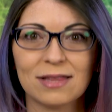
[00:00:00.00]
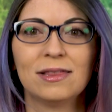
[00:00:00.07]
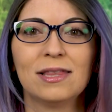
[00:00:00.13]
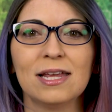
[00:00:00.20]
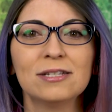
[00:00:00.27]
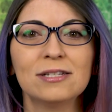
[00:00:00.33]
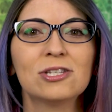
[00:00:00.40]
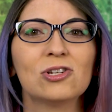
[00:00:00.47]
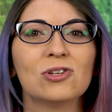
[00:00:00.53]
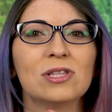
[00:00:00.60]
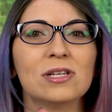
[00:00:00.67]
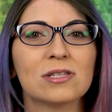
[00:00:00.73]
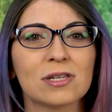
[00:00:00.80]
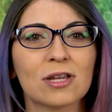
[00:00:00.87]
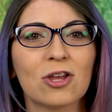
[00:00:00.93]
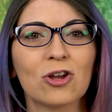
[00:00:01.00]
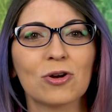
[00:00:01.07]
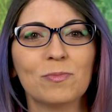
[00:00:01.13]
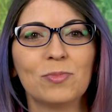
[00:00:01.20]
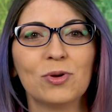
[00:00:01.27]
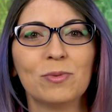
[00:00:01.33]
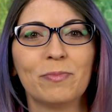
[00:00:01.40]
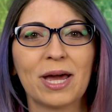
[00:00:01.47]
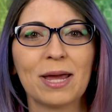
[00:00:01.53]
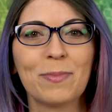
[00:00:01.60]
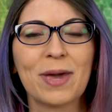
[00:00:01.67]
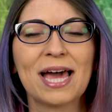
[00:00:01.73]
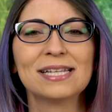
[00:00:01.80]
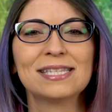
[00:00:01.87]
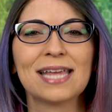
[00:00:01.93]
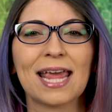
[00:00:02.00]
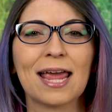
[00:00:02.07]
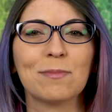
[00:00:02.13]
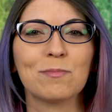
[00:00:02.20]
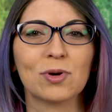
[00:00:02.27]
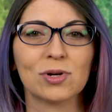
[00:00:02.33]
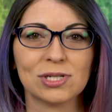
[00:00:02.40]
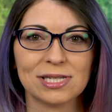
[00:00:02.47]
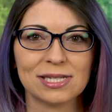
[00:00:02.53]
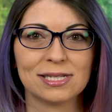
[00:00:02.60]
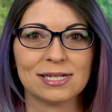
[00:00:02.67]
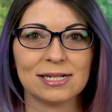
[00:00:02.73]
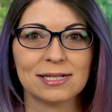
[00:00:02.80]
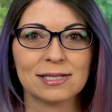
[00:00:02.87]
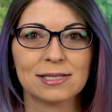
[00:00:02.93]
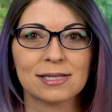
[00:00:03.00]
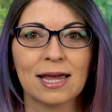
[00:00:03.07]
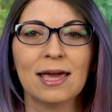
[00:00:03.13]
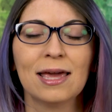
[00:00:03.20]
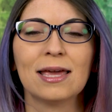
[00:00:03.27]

leads to the secure boot bypass and persistence.